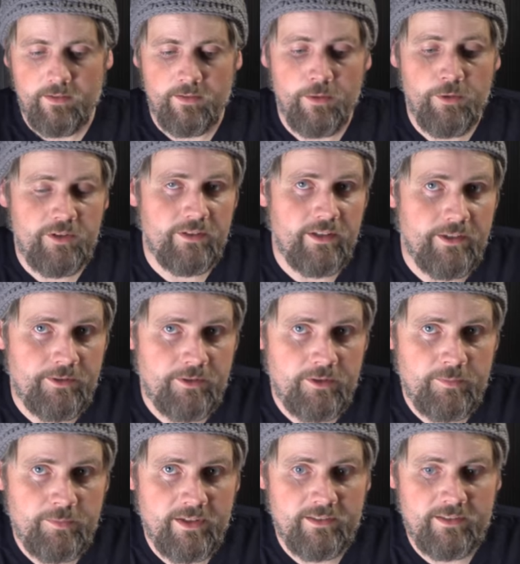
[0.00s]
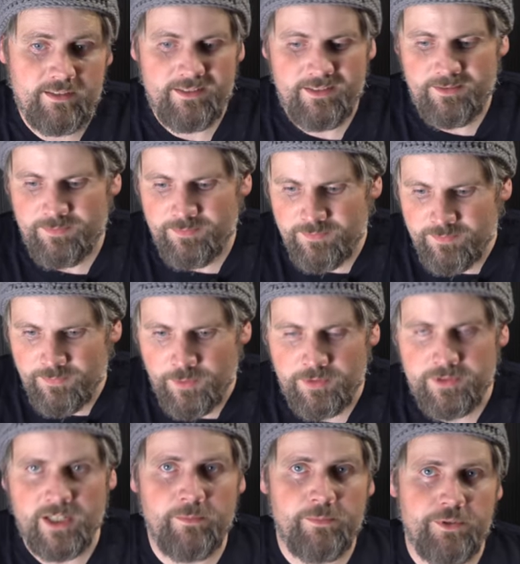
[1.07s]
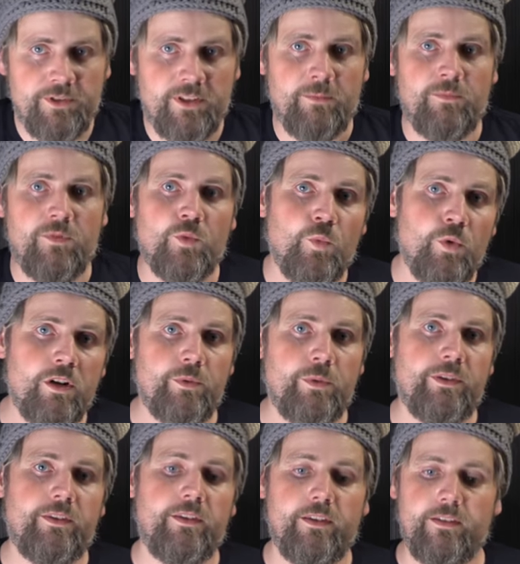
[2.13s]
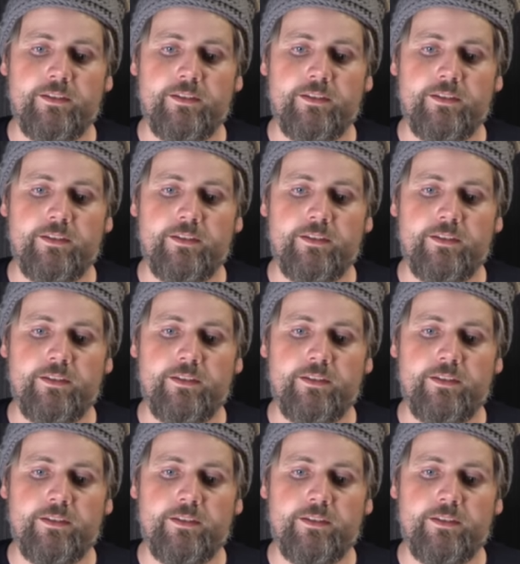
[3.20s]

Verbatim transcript: look nicer but more cumbersome to work with.